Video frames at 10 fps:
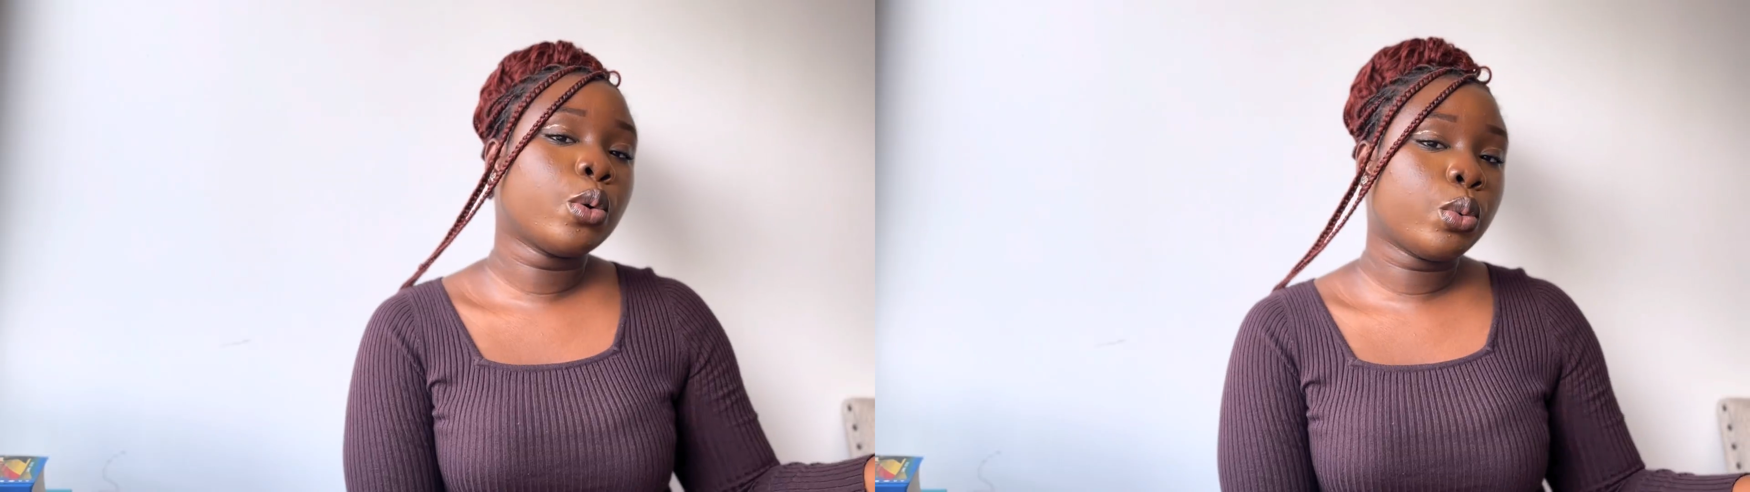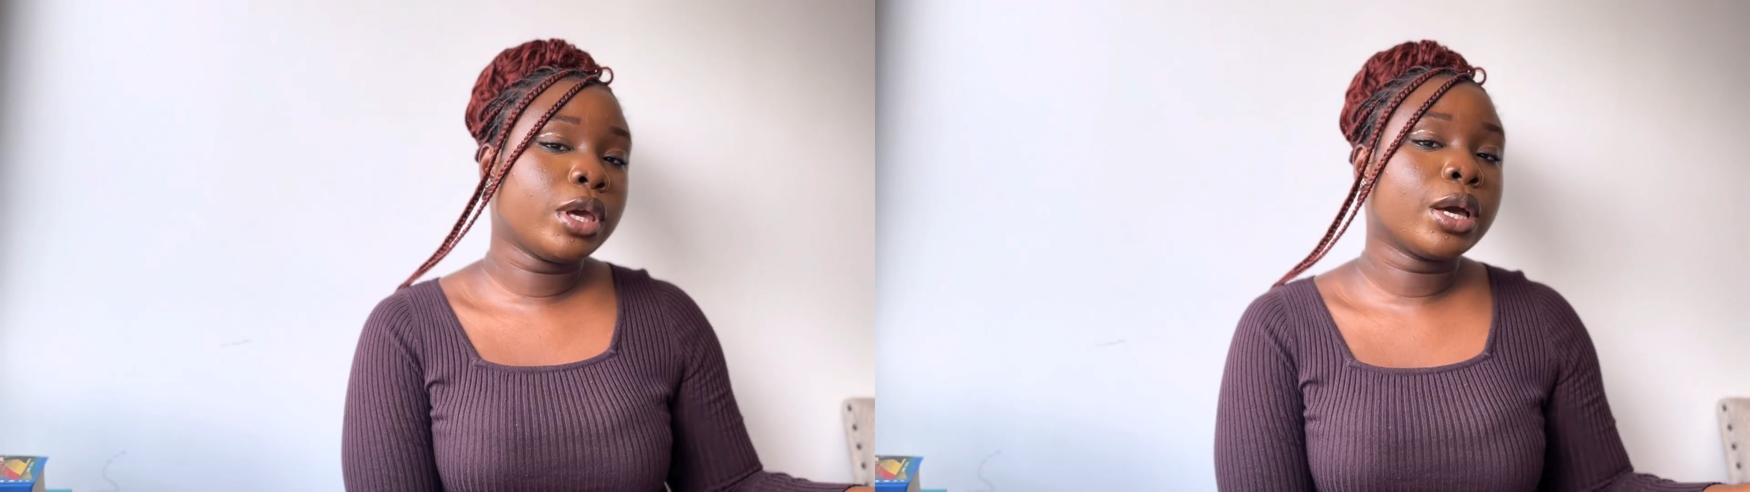
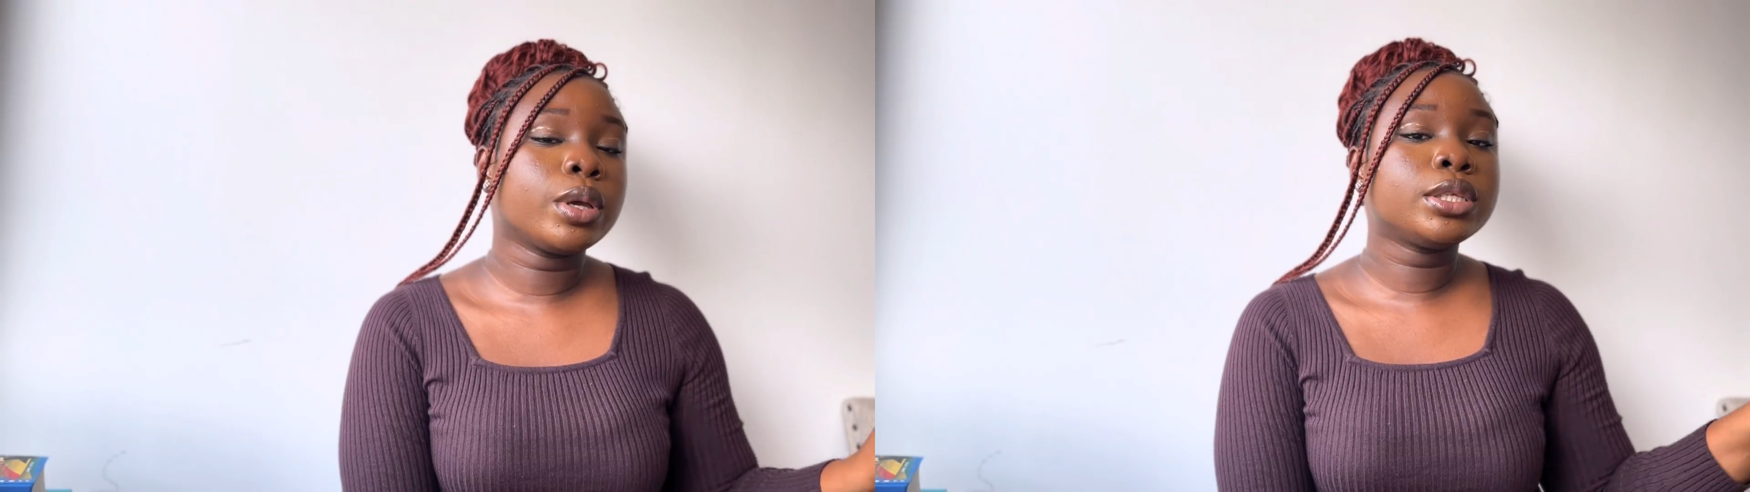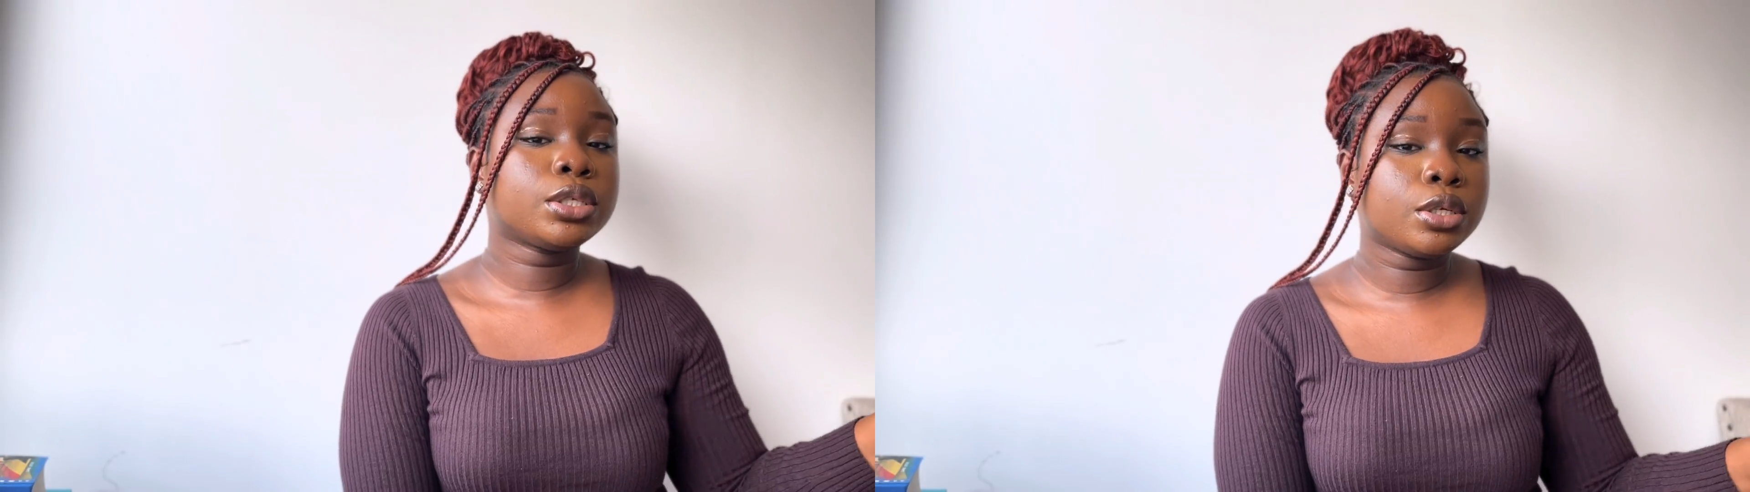when you are
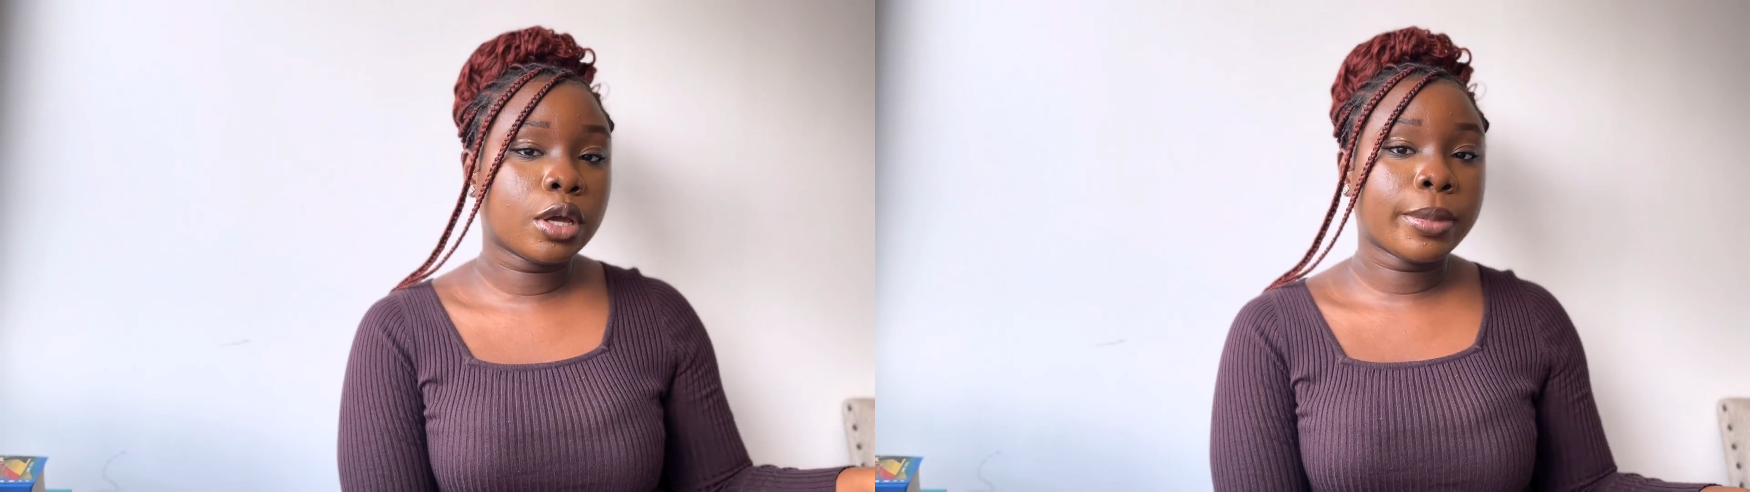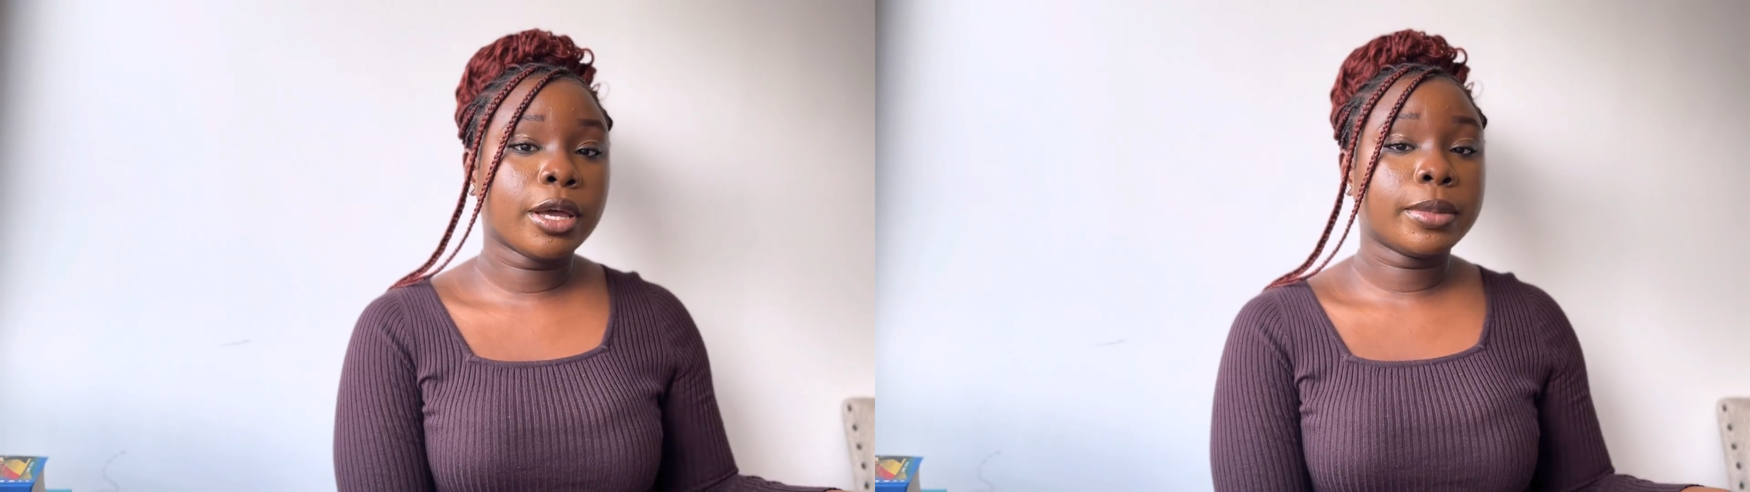going to do your
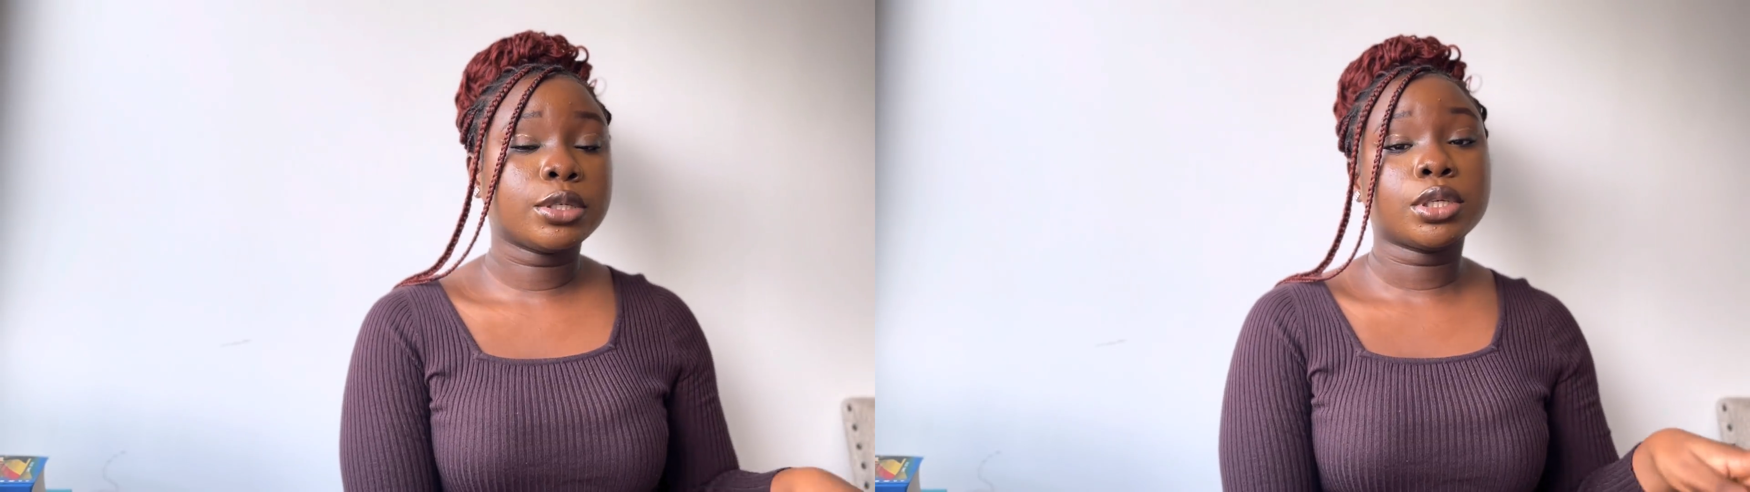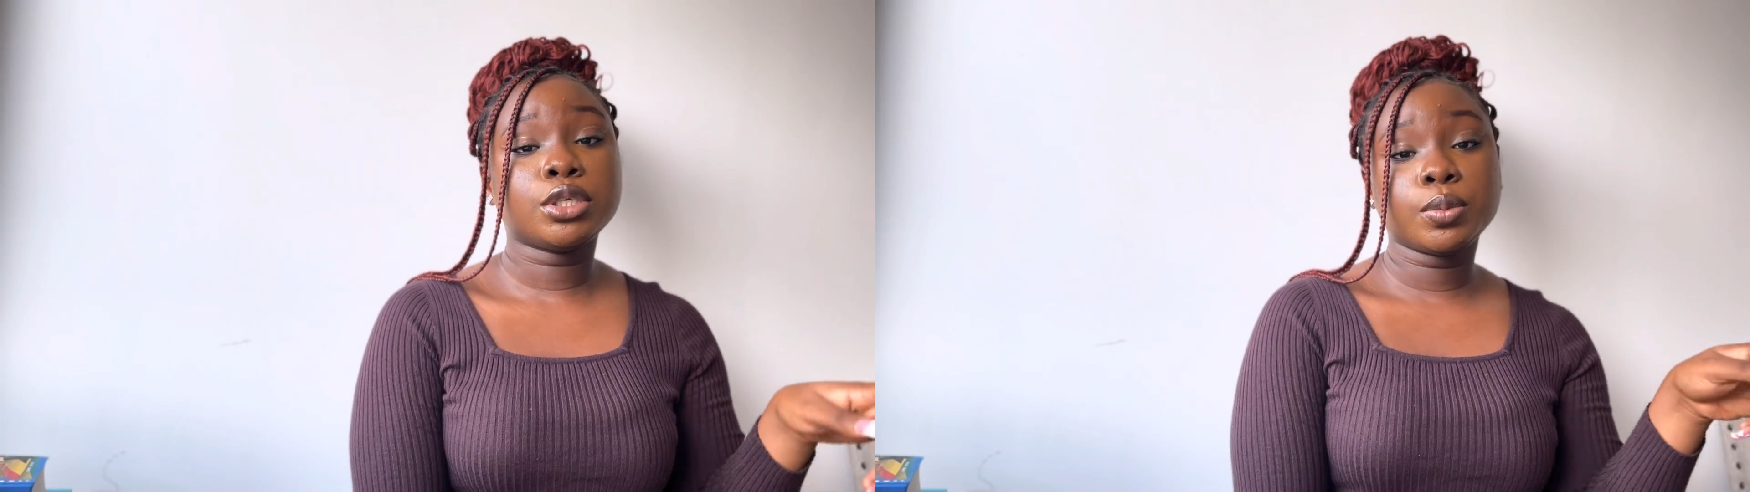biometrics,